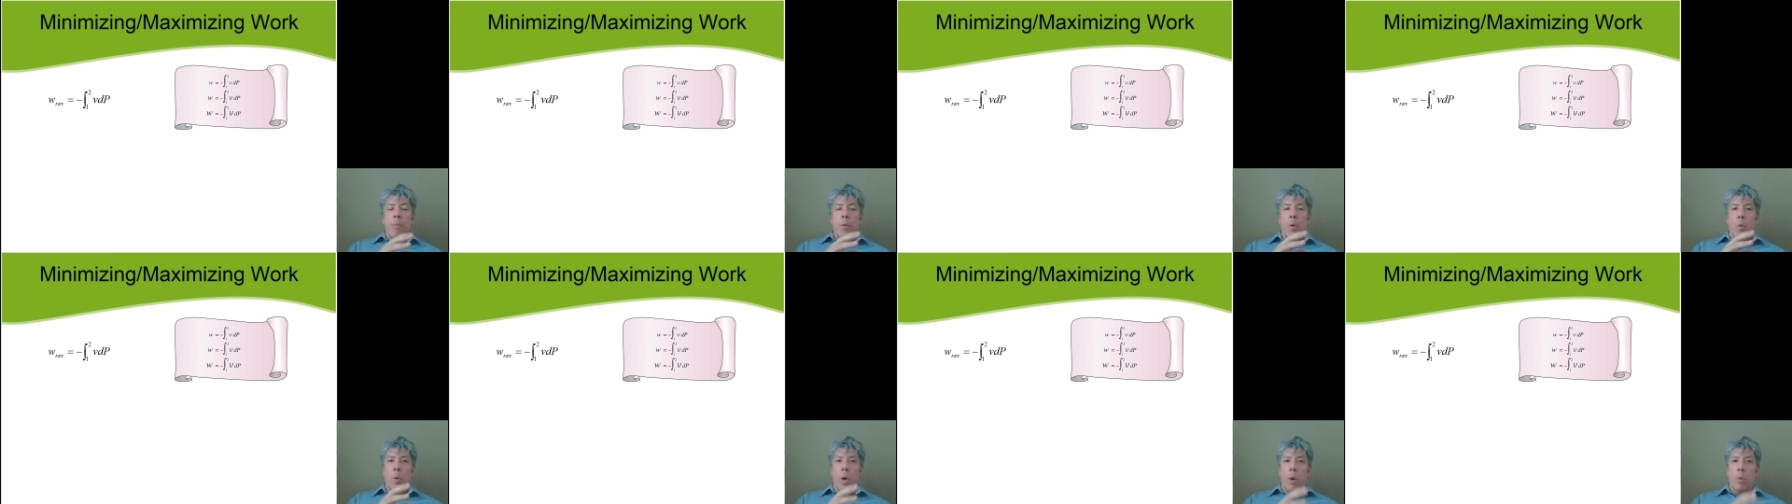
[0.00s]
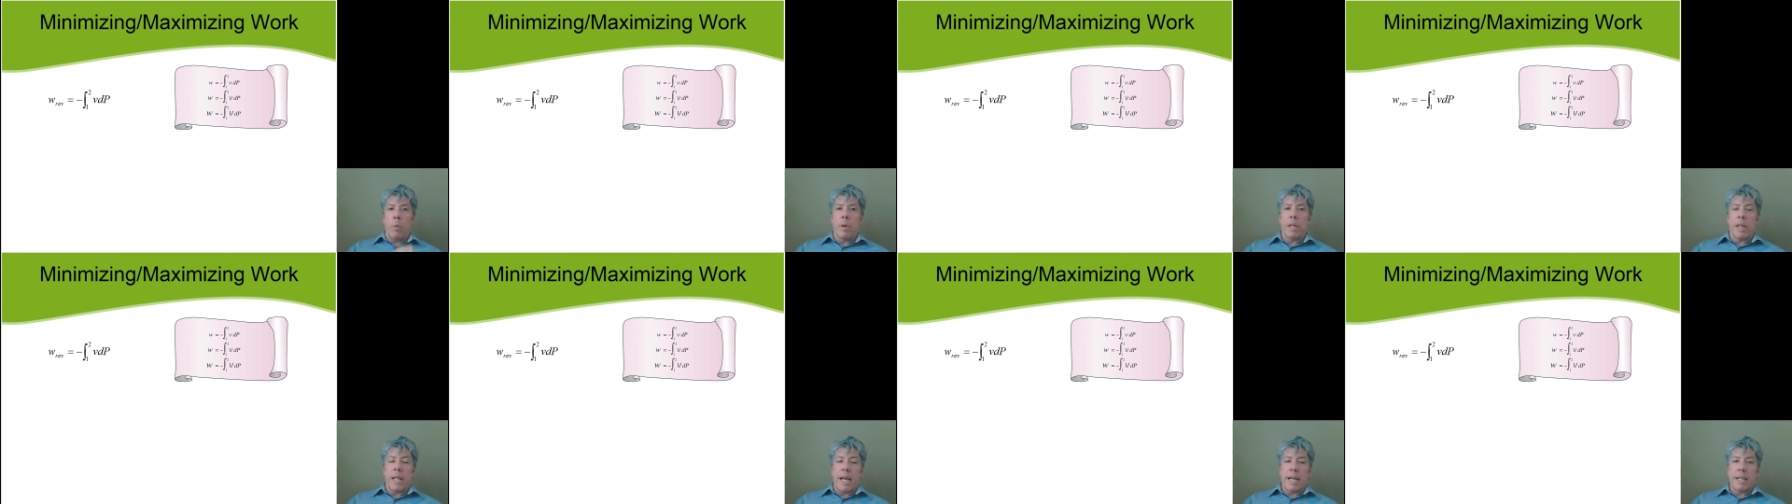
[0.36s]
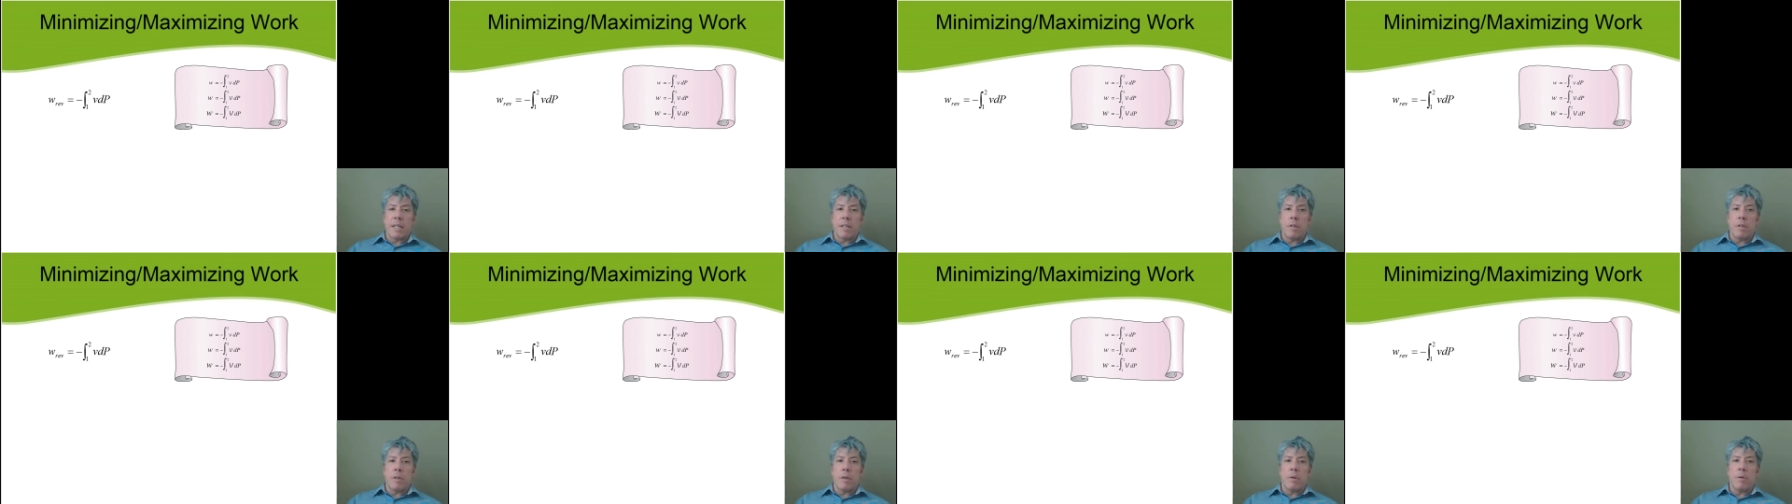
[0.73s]
what we like
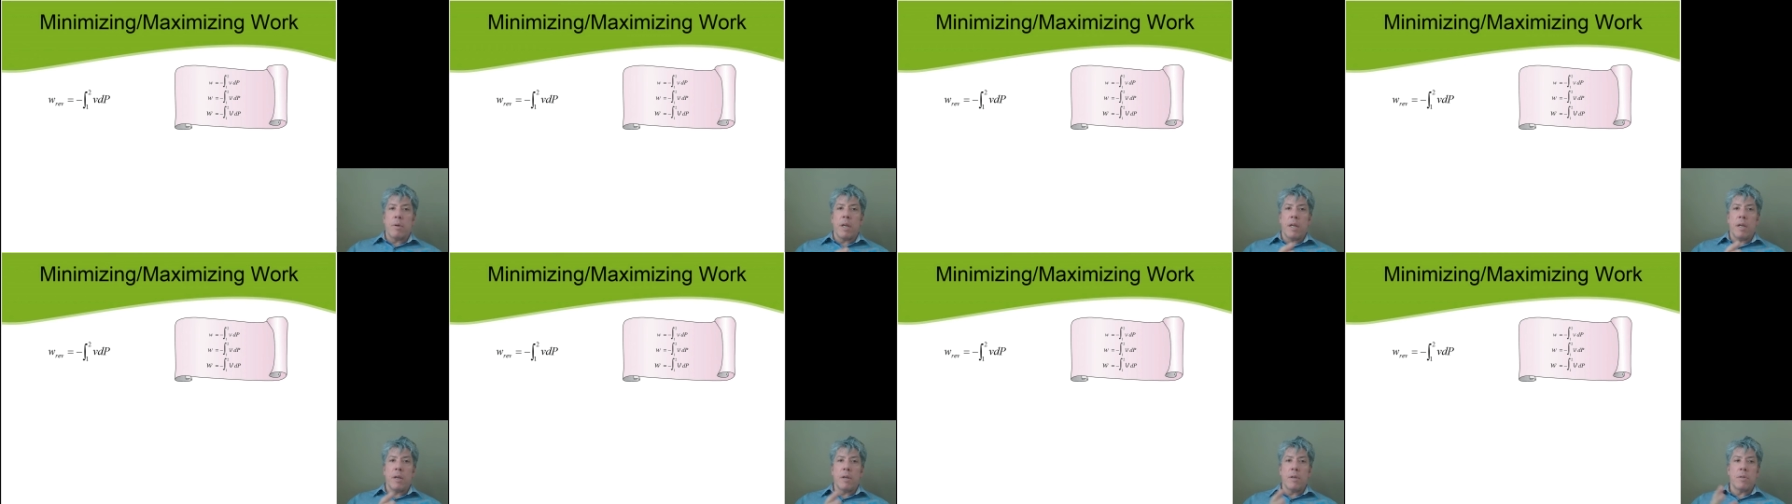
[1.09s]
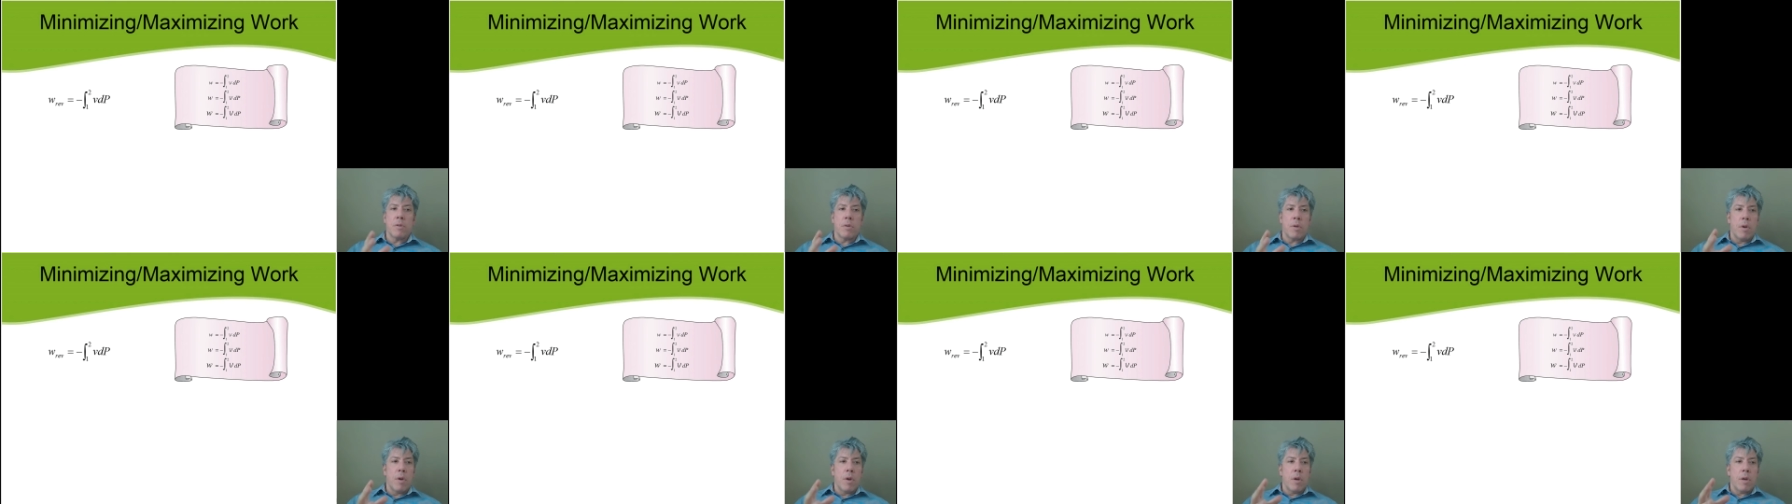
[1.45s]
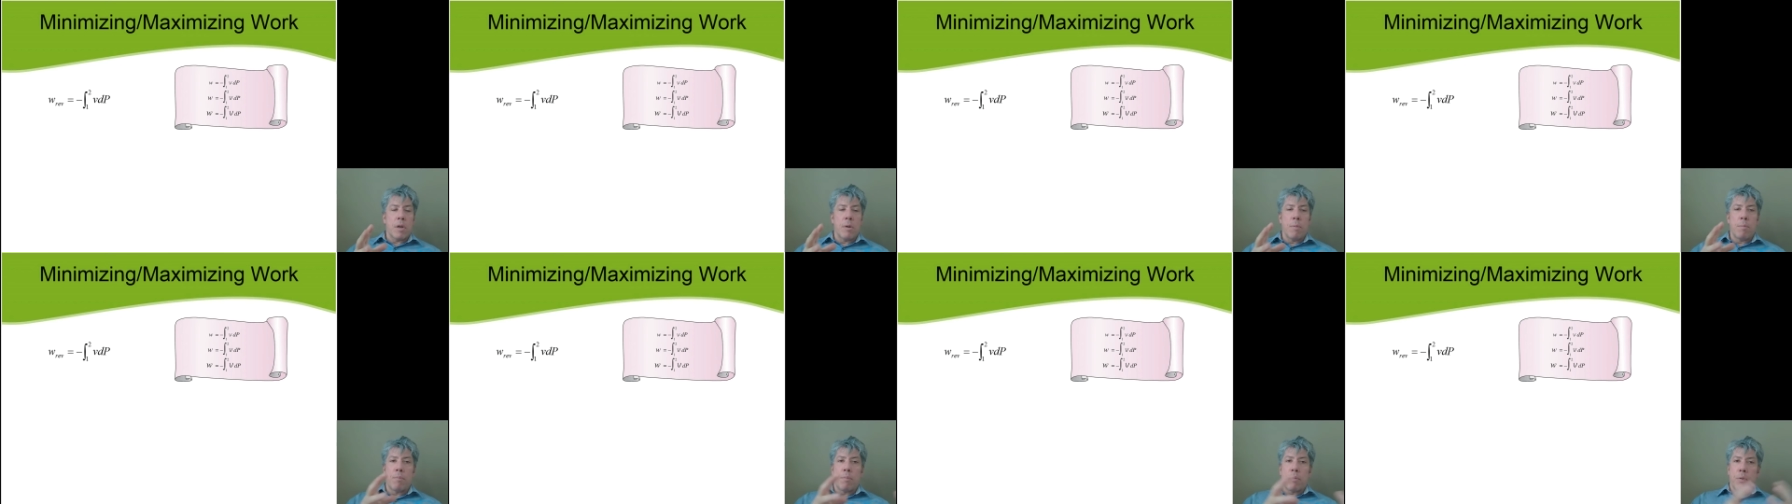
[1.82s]
to do is
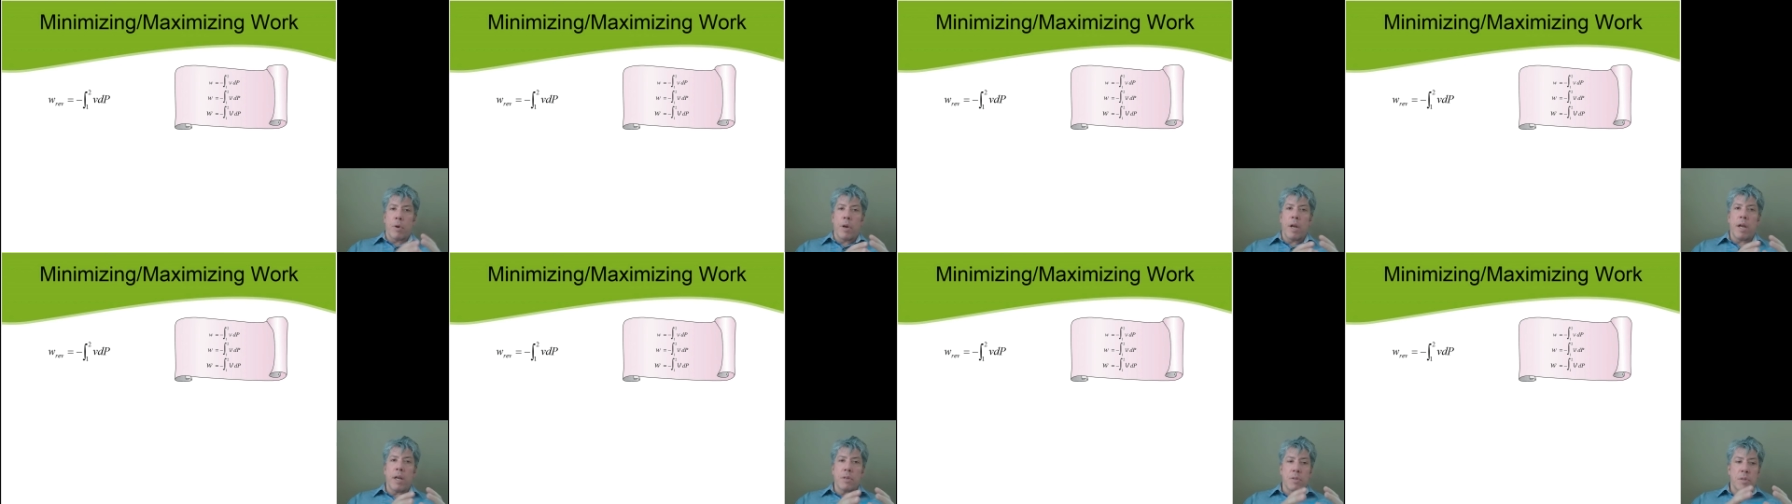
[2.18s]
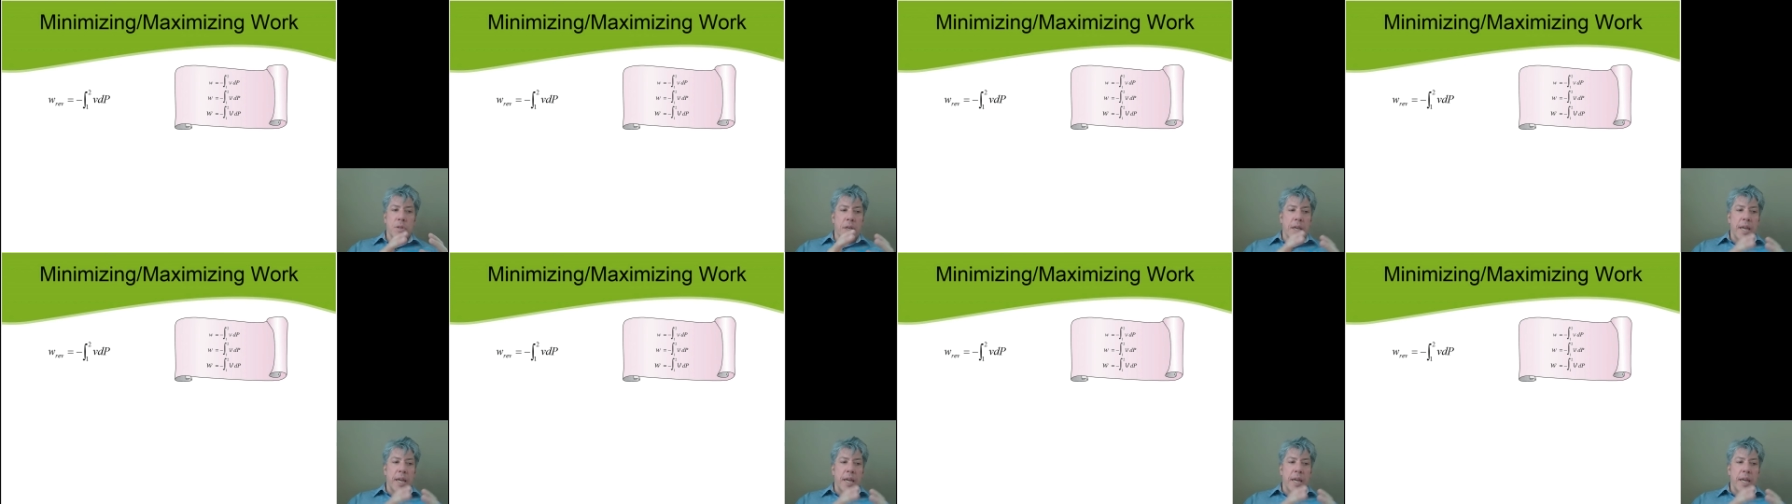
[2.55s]
compress